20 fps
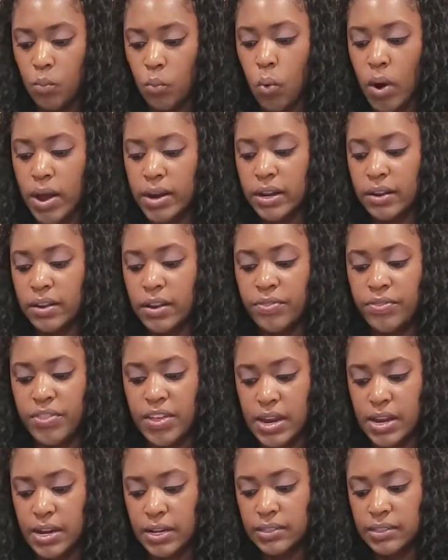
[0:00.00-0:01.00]
one of the
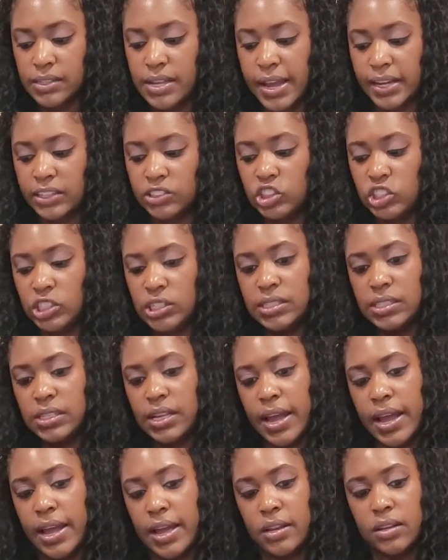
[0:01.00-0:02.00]
things that she
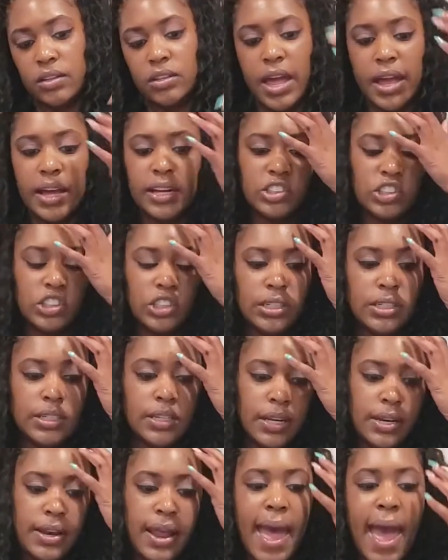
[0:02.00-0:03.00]
said that she
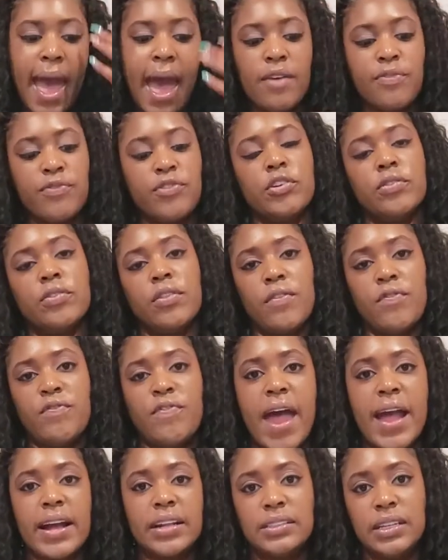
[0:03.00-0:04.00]
did after the
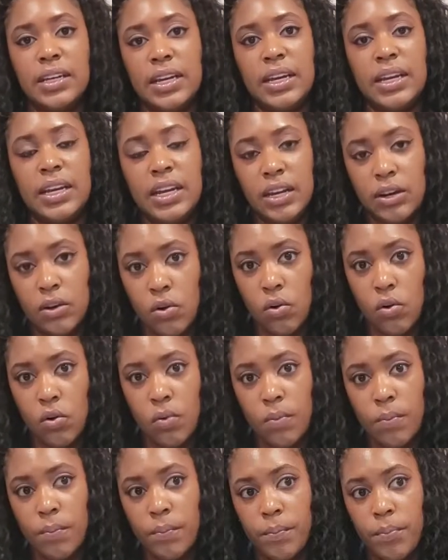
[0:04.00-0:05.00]
fact to
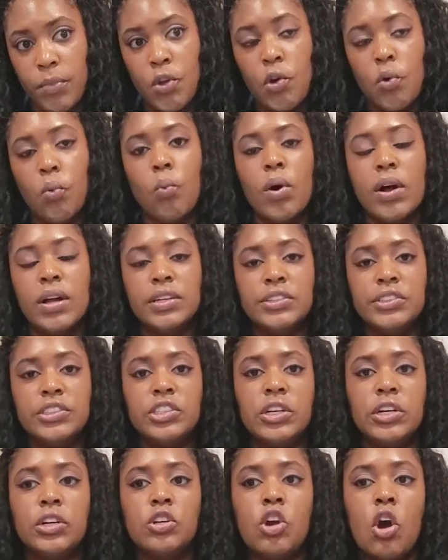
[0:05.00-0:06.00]
heal
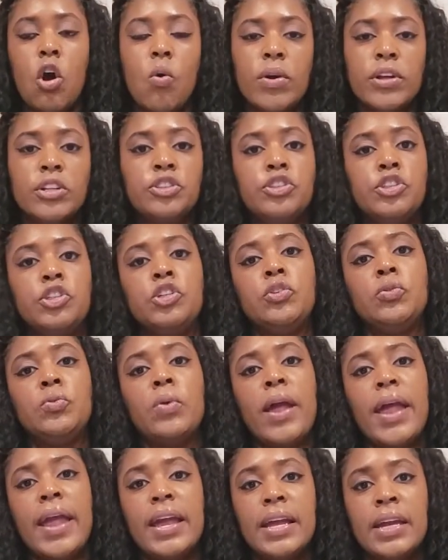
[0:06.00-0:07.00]
was go
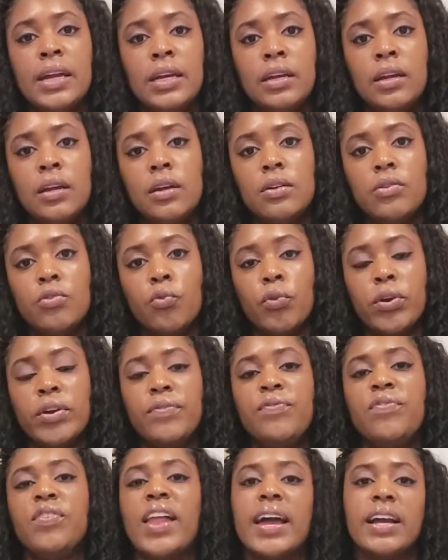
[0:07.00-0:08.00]
into a
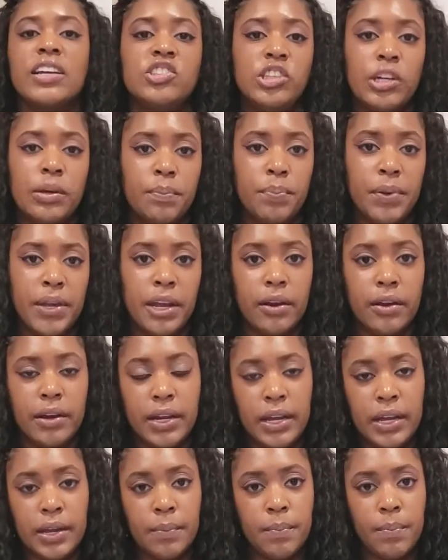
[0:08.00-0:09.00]
reflection
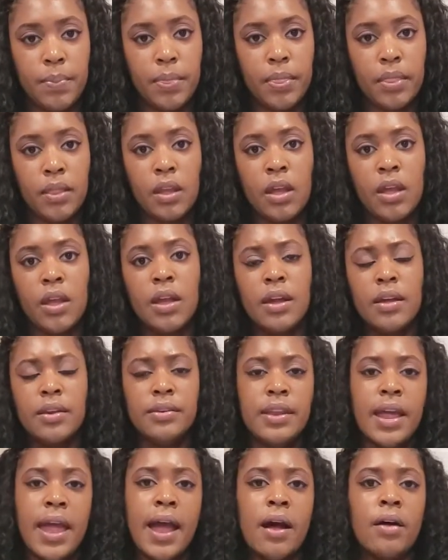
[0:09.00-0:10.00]
period.
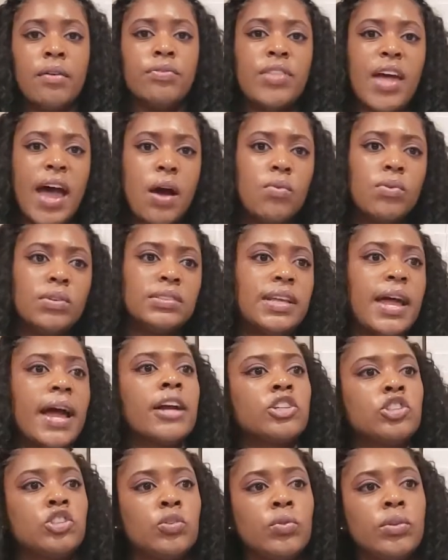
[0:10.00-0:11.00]
Now, that was
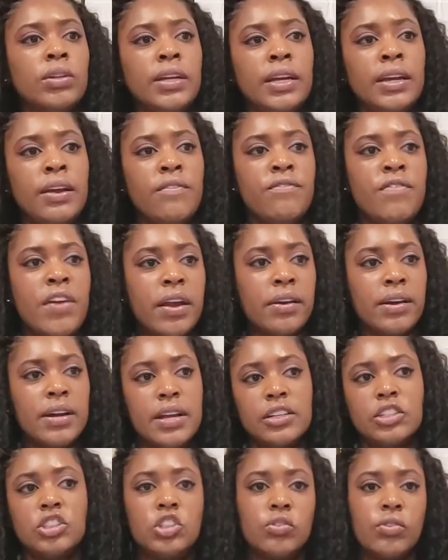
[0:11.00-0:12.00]
actually very
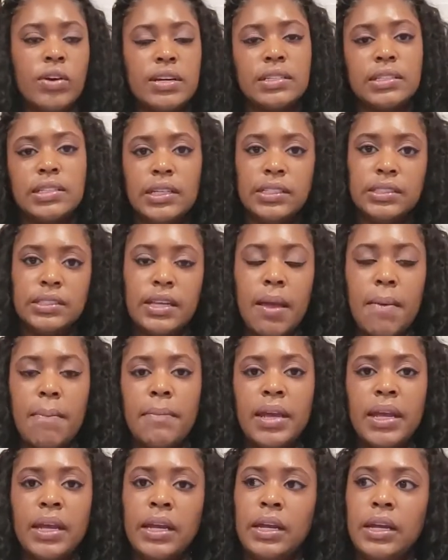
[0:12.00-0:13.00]
interesting to
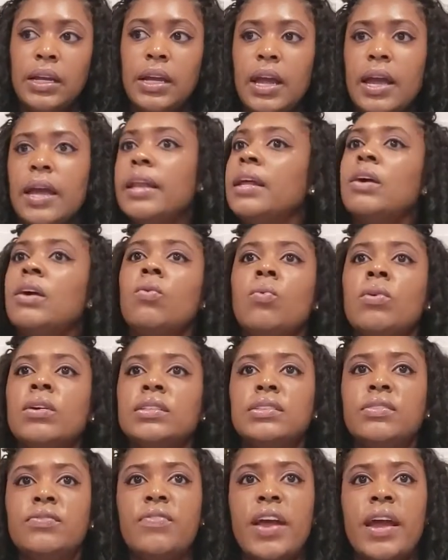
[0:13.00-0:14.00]
me, and it
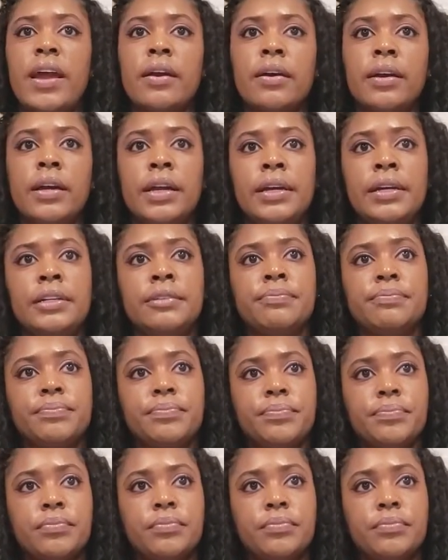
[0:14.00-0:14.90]
was very,